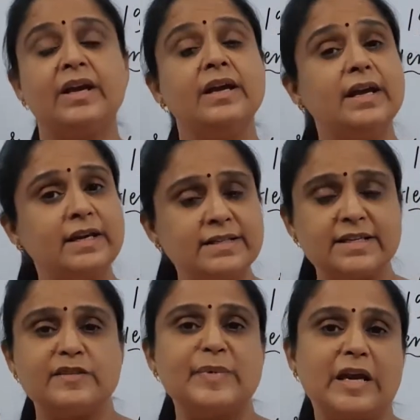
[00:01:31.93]
In his
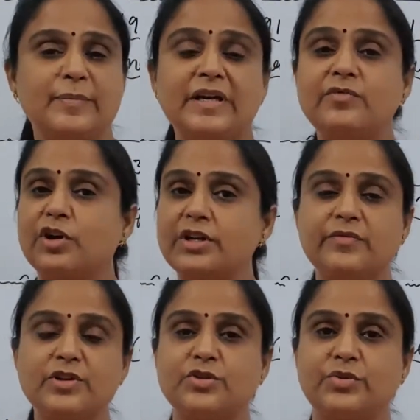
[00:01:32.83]
experiment, what he
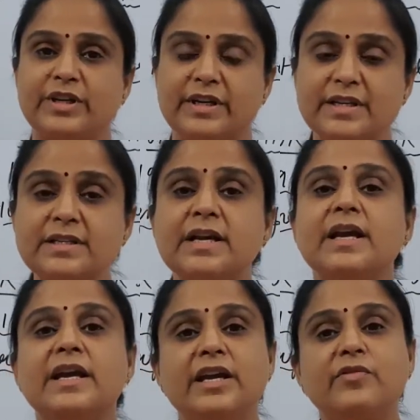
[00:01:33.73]
was doing is
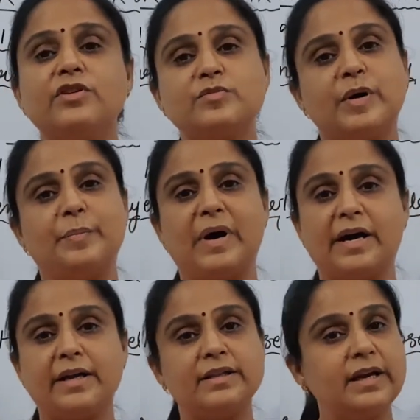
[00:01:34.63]
he was
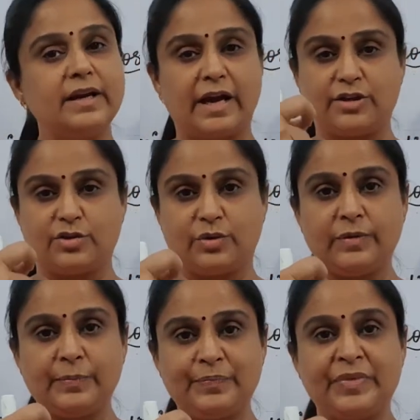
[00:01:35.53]
bombarding the electron
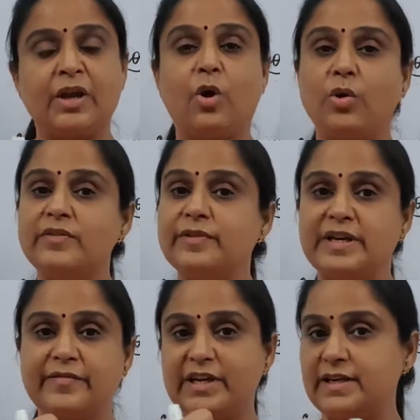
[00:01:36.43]
on
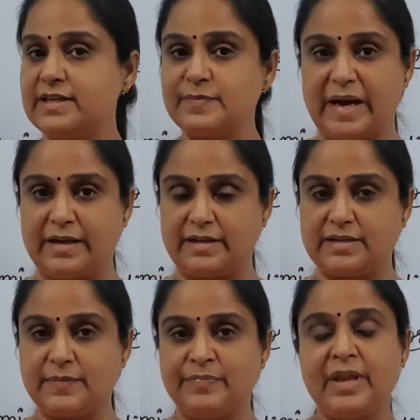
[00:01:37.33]
various metals,
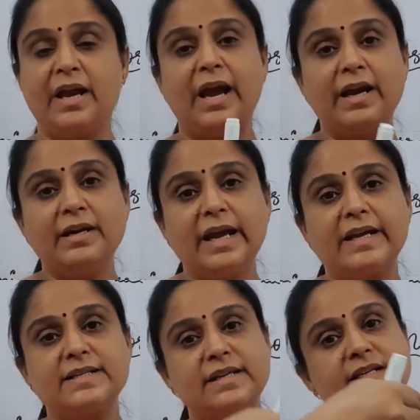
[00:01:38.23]
and
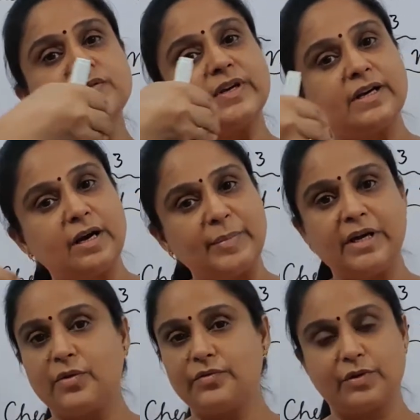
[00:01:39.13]
X-rays were coming
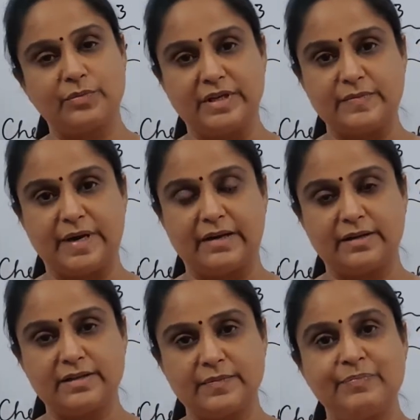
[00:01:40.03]
out from these
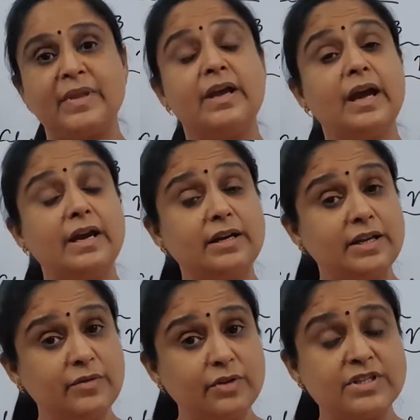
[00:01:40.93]
metals. And he
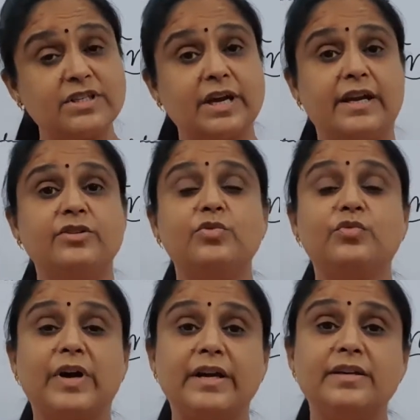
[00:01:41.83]
was trying to
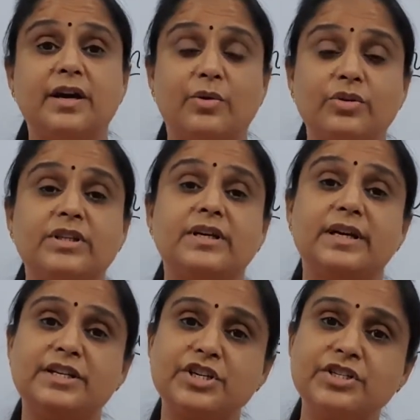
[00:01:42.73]
find out the
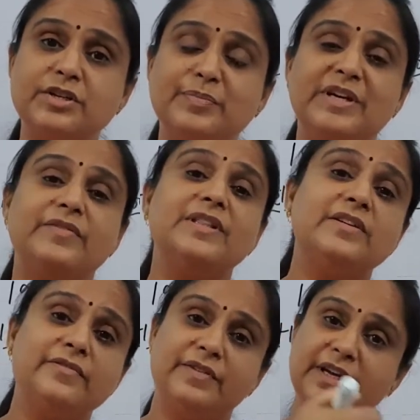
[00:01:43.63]
relationship between the
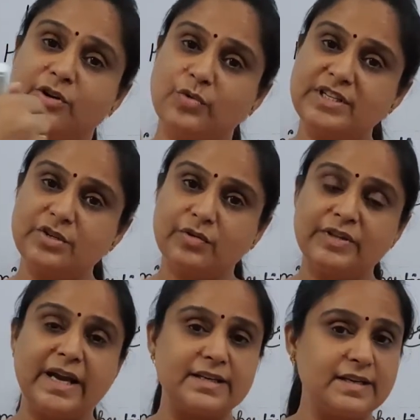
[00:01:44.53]
frequency of the
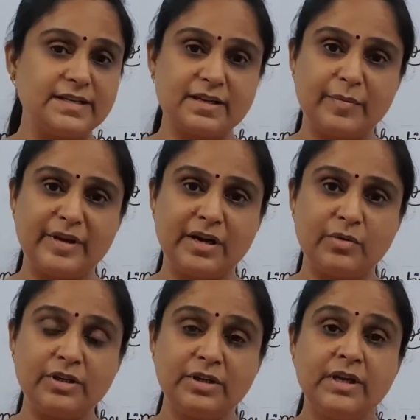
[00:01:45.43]
X-rays coming out
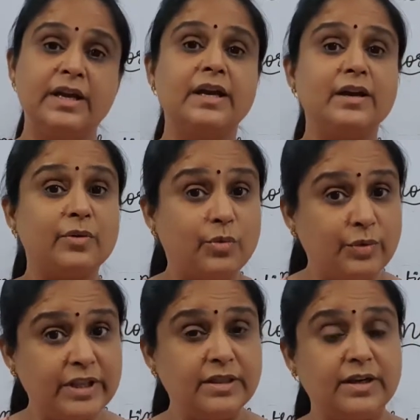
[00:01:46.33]

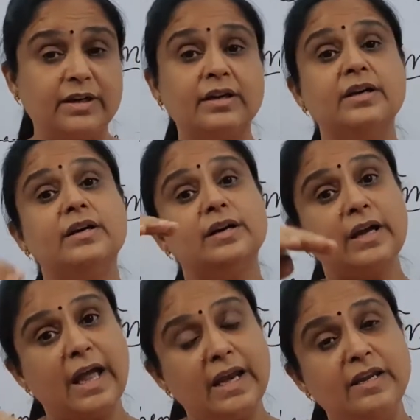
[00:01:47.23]
with the
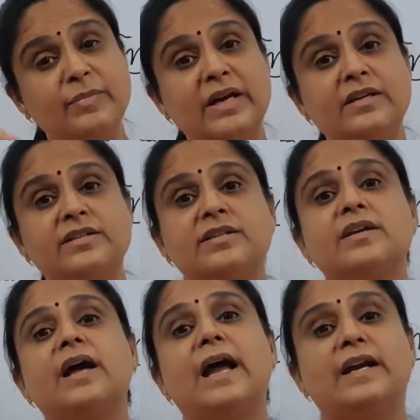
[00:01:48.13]
element
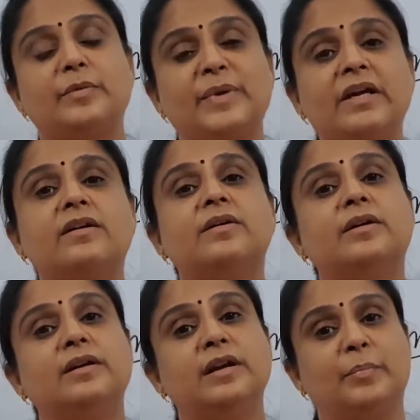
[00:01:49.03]
atomic
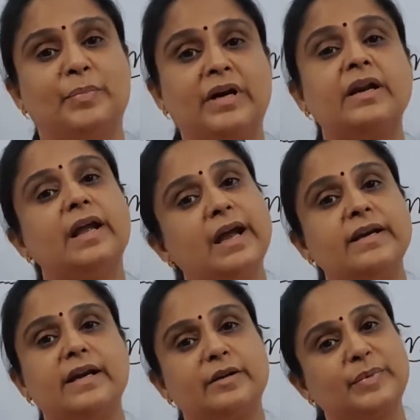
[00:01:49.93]
number and
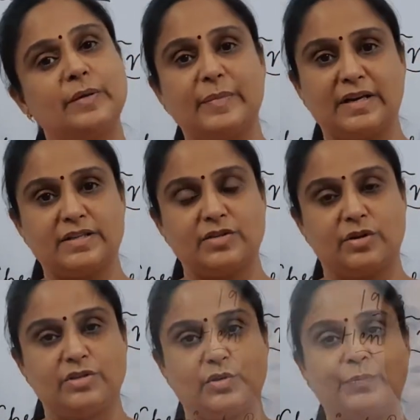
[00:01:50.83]
atomic masses
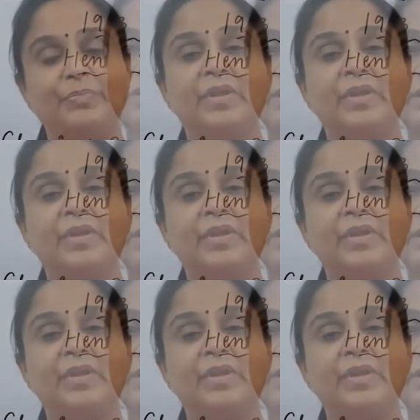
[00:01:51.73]
also.